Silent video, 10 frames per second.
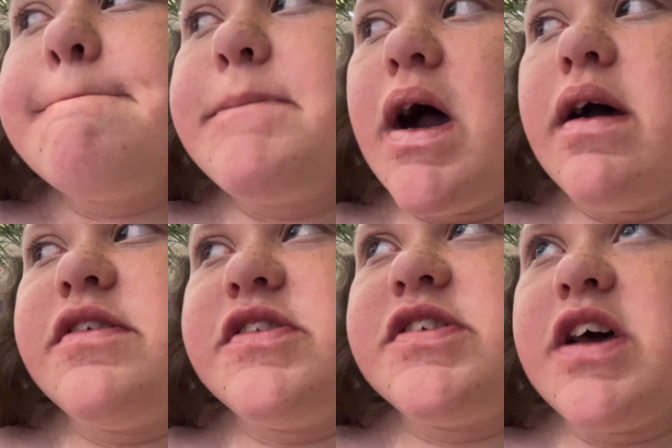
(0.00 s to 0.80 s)
But
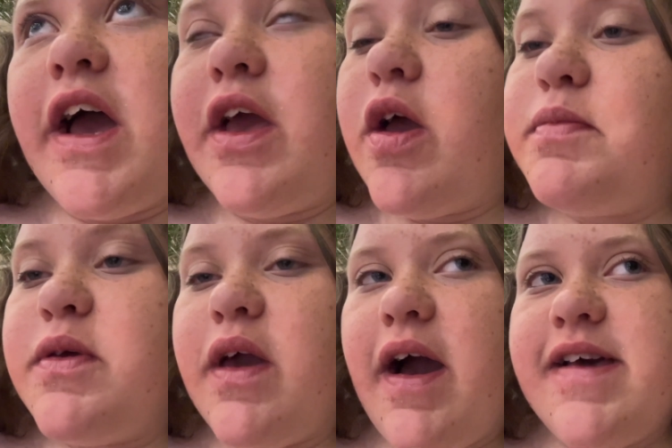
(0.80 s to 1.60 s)
I hope
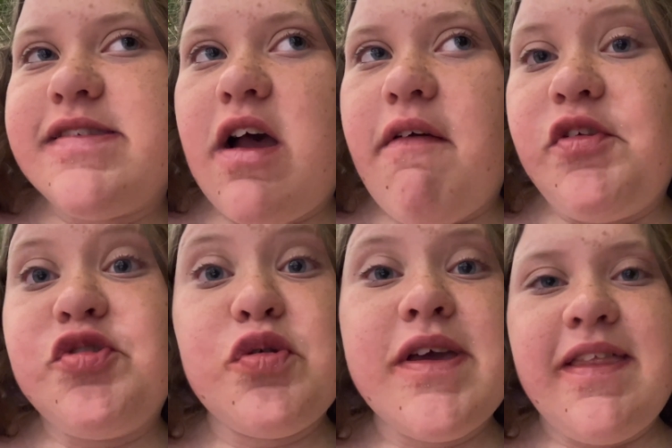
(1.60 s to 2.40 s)
you guys are
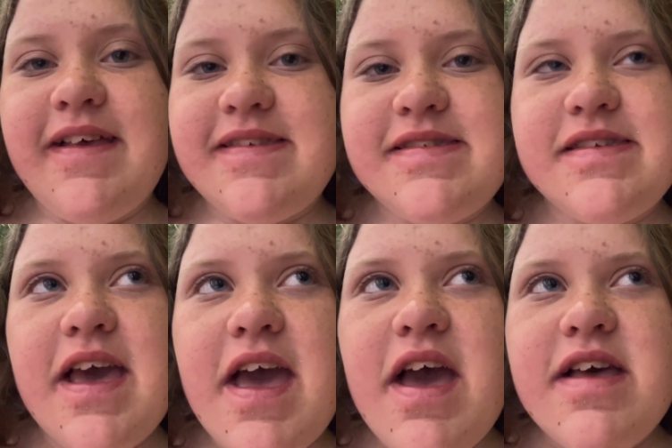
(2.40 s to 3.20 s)
enjoying this
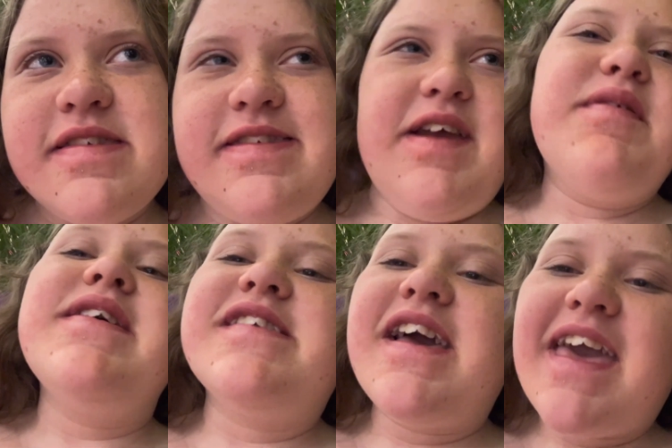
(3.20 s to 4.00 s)

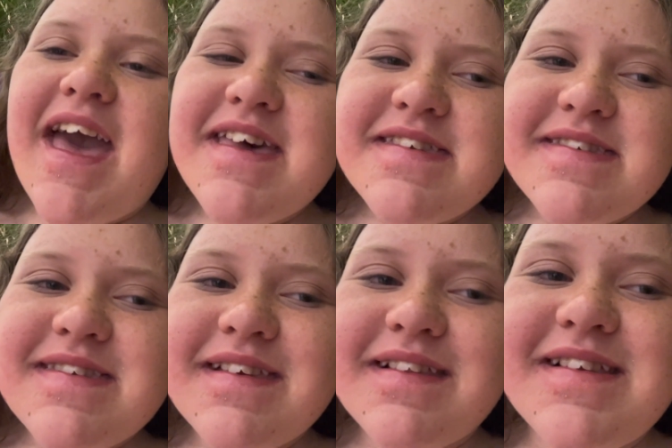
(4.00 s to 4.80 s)
series, I
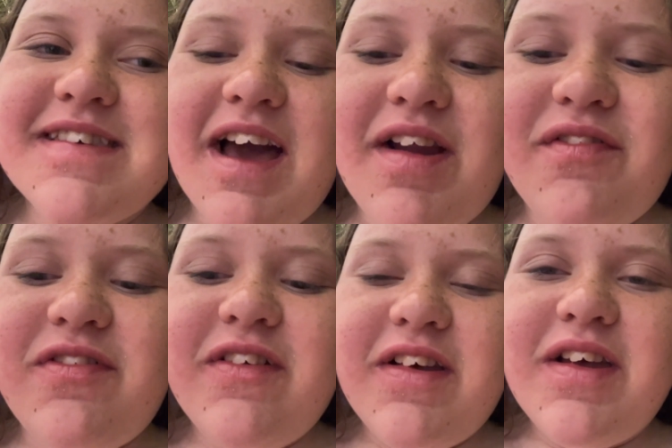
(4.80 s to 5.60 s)
guess. This kind of
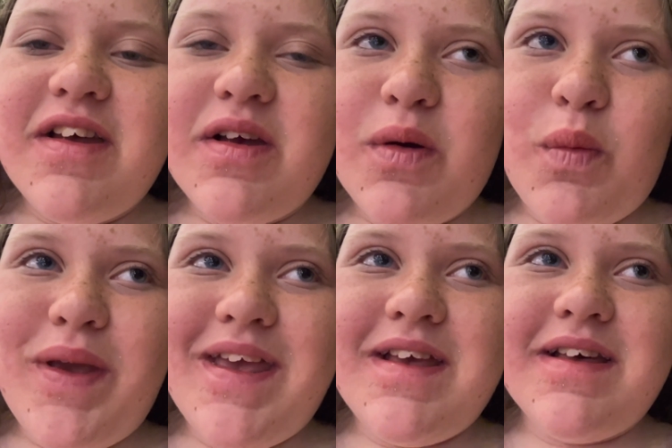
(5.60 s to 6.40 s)

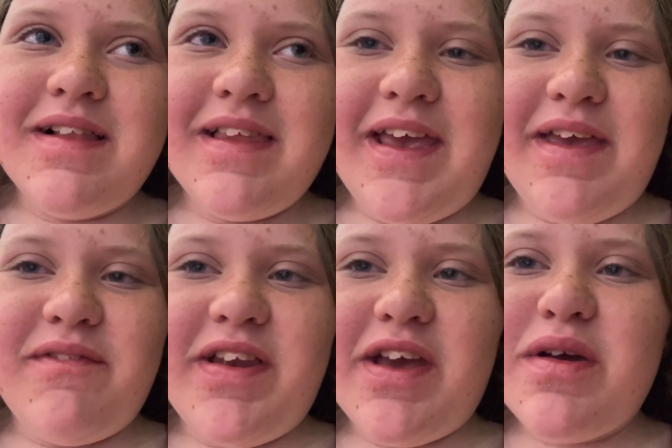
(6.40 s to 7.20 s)
weekly
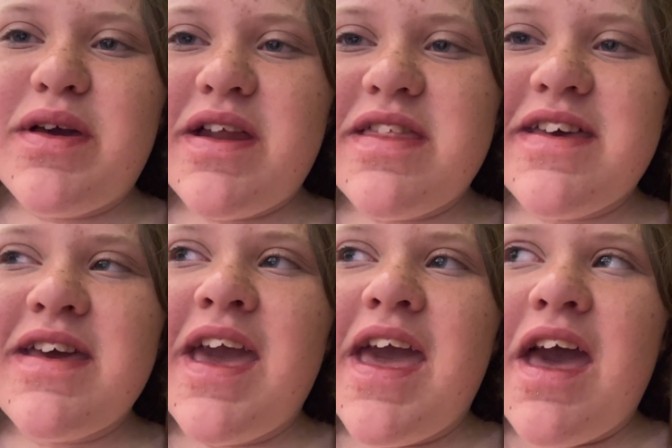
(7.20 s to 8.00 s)
video kind of
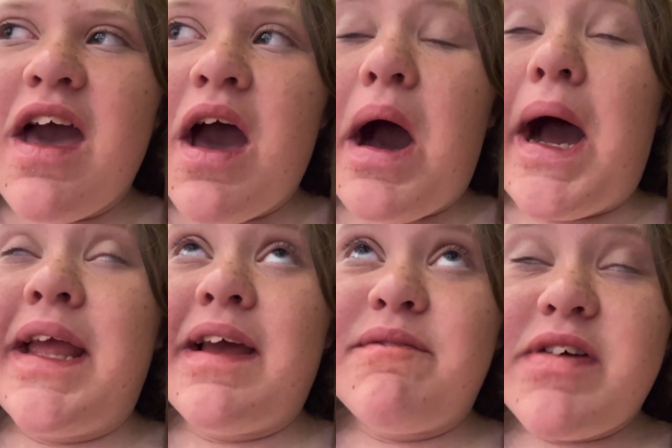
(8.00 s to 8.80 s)
thing. I
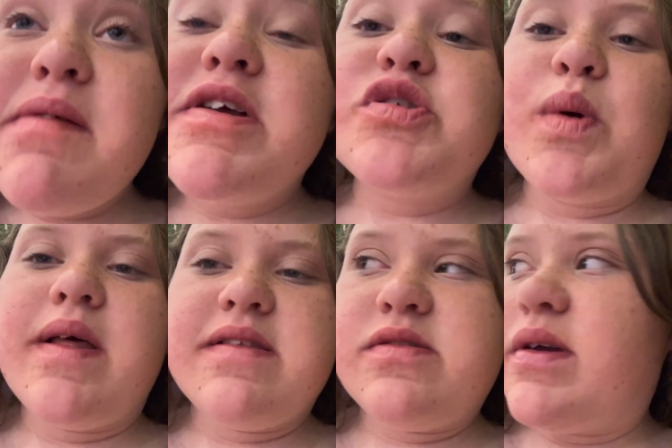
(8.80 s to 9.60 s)
am very much
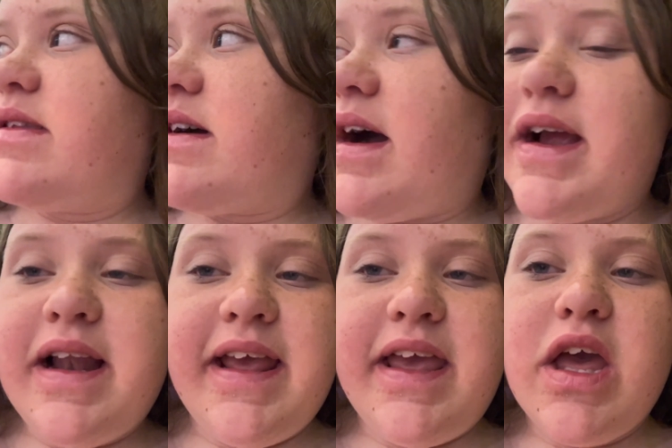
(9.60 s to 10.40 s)
aware it's not
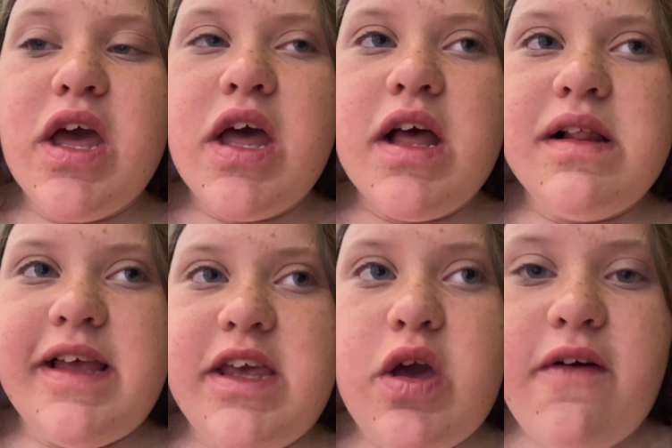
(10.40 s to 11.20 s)
entirely
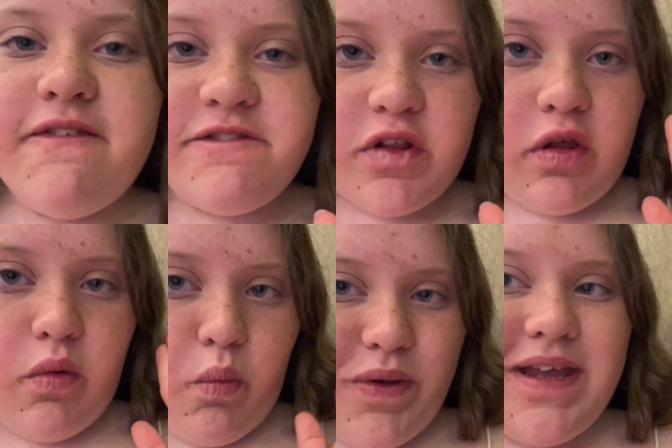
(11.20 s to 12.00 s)
like full
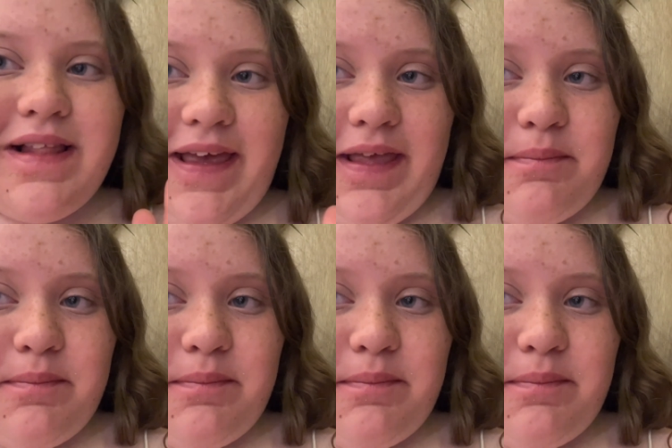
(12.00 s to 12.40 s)
on weekly.